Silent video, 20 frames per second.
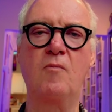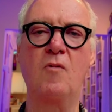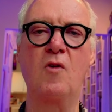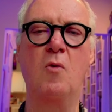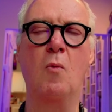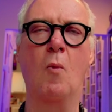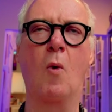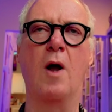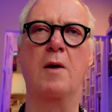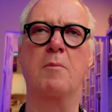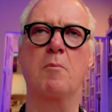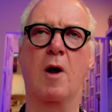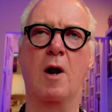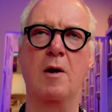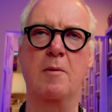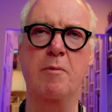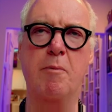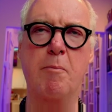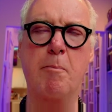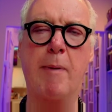1
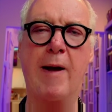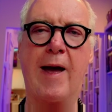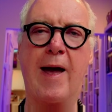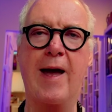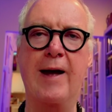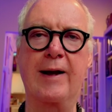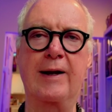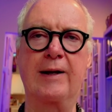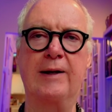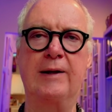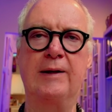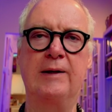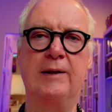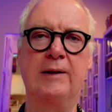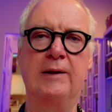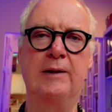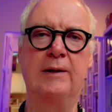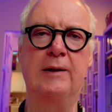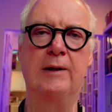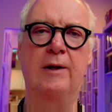month back,
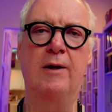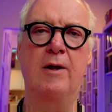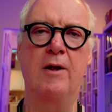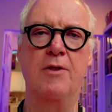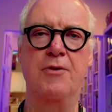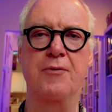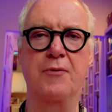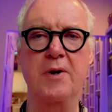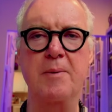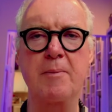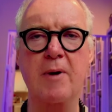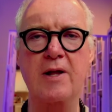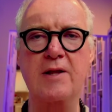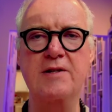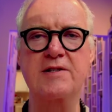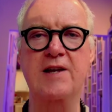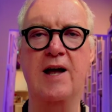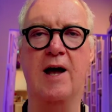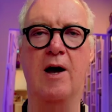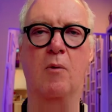3
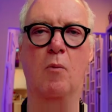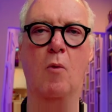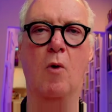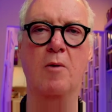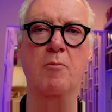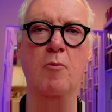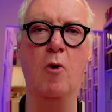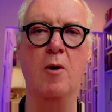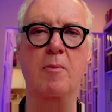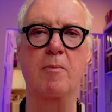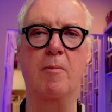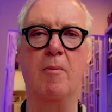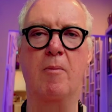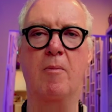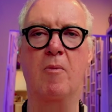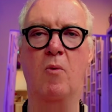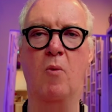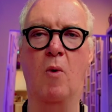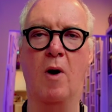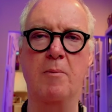months out, one
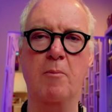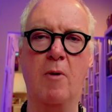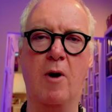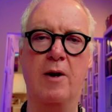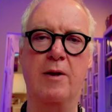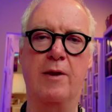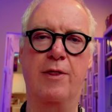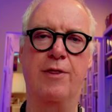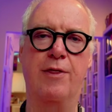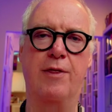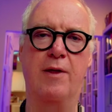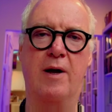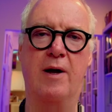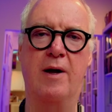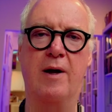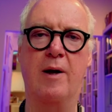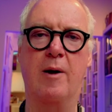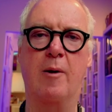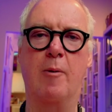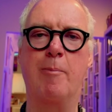month
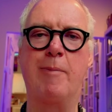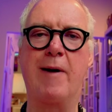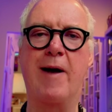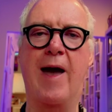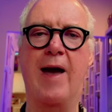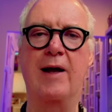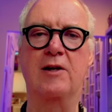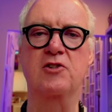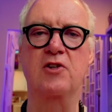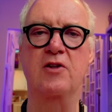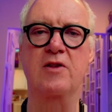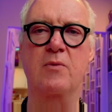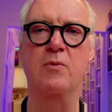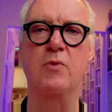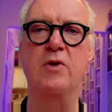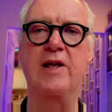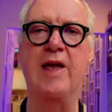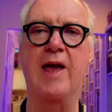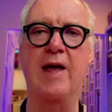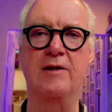back, so that
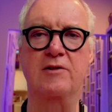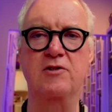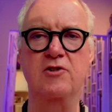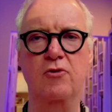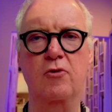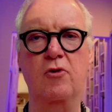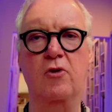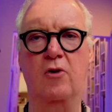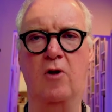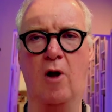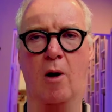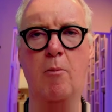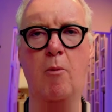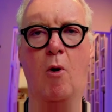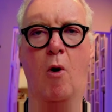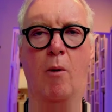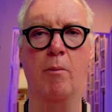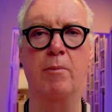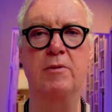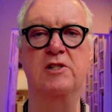we get to come
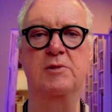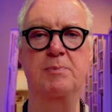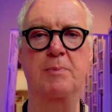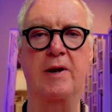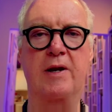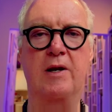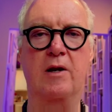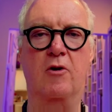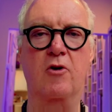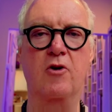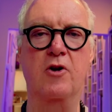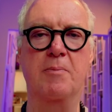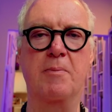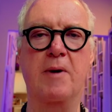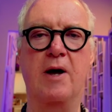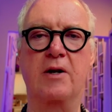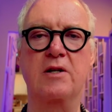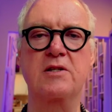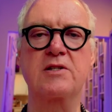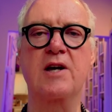home and spend a good
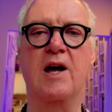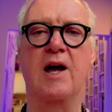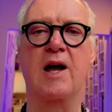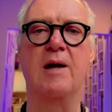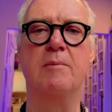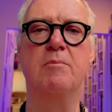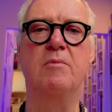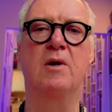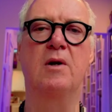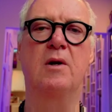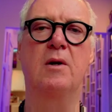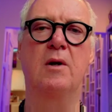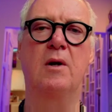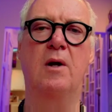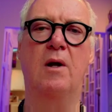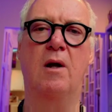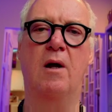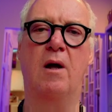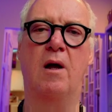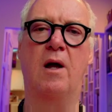amount of time
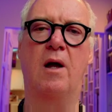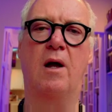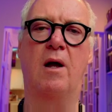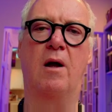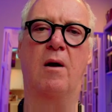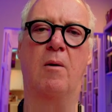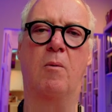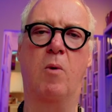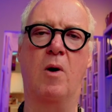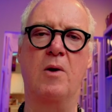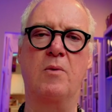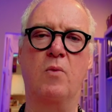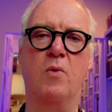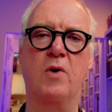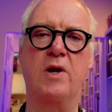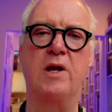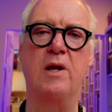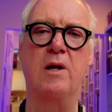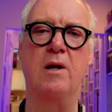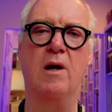when
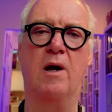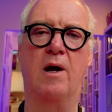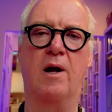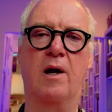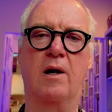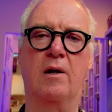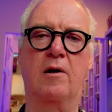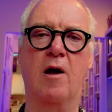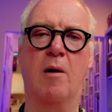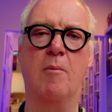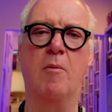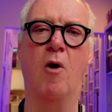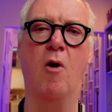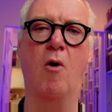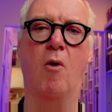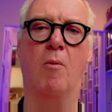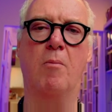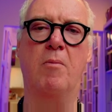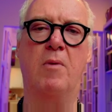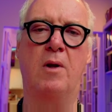we come
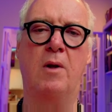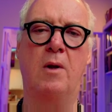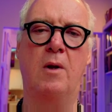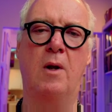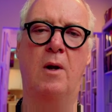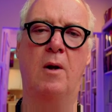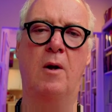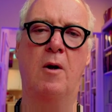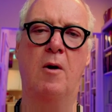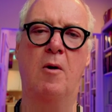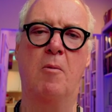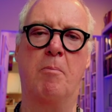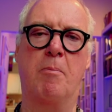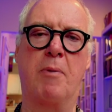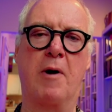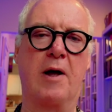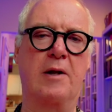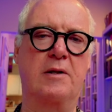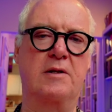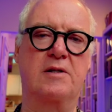home.
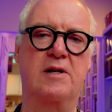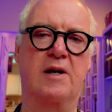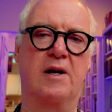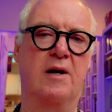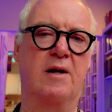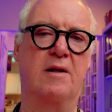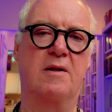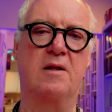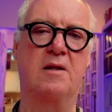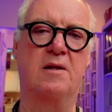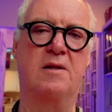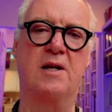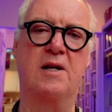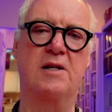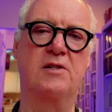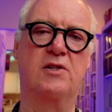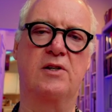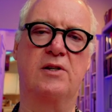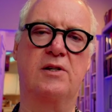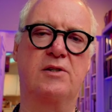But
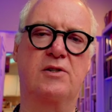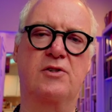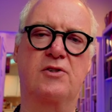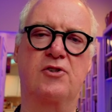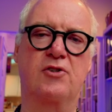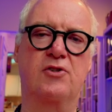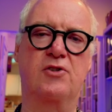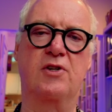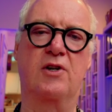this is just